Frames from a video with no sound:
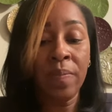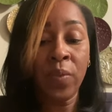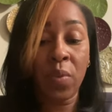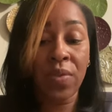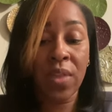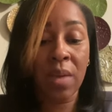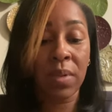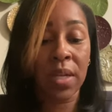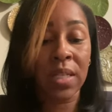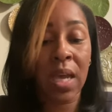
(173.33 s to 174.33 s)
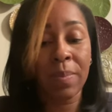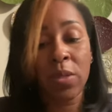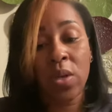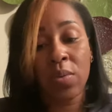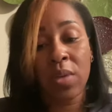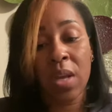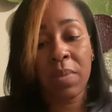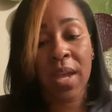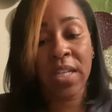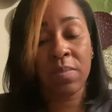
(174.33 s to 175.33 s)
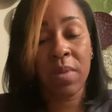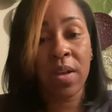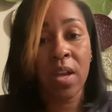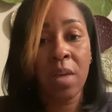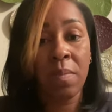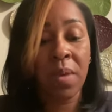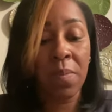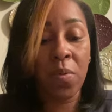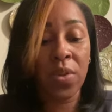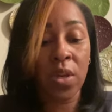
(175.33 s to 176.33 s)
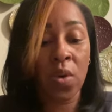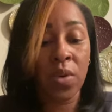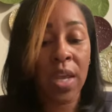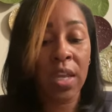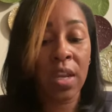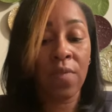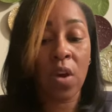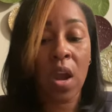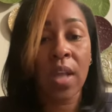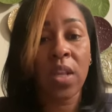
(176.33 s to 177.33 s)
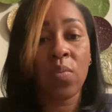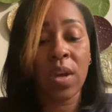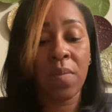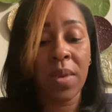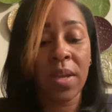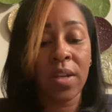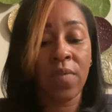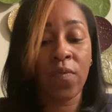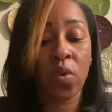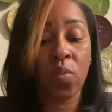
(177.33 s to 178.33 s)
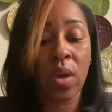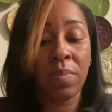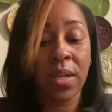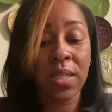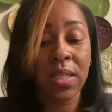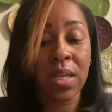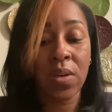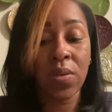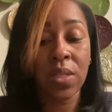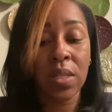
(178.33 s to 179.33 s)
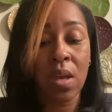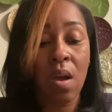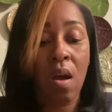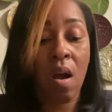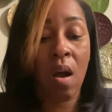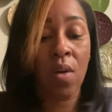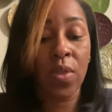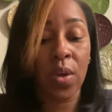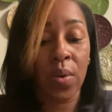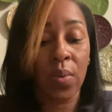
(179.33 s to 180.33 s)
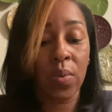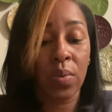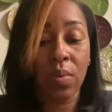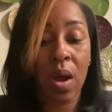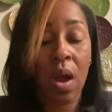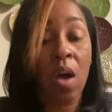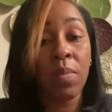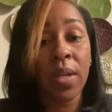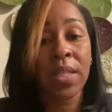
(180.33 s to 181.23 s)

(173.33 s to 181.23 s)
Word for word: with that blood type to donate plasma. People with O negative are highly recommended for red blood cells, although all blood